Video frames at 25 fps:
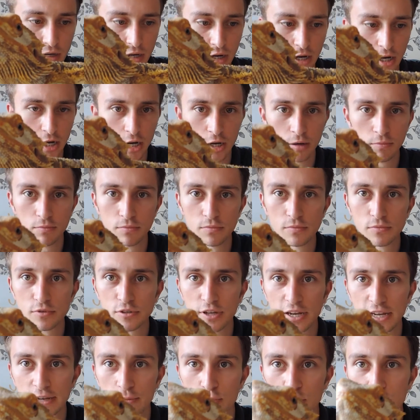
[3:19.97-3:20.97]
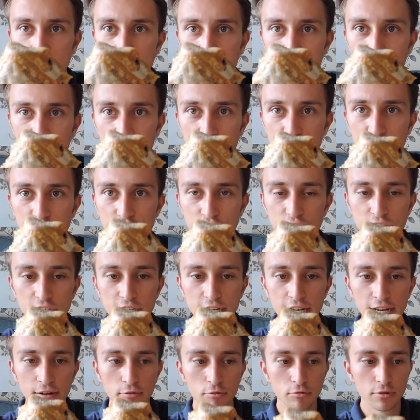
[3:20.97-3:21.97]
So he will literally just
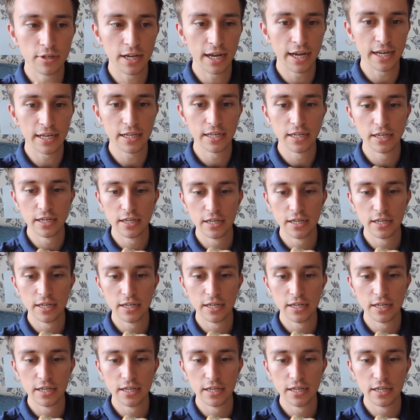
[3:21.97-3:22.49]
sit there all day.